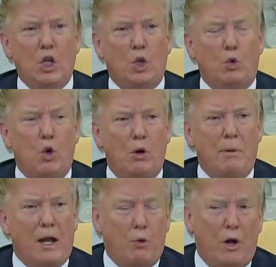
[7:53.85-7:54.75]
the
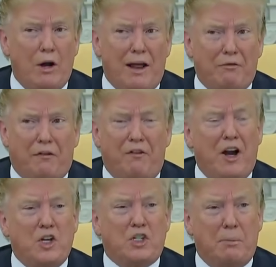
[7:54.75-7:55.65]
room, and we don't have the
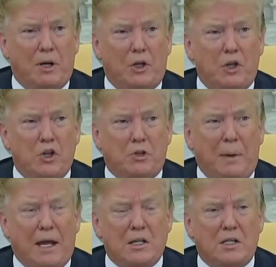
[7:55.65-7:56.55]
funds to build new
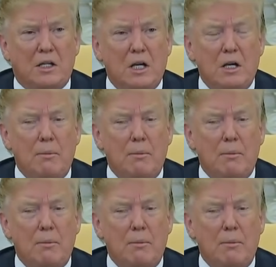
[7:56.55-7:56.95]
space.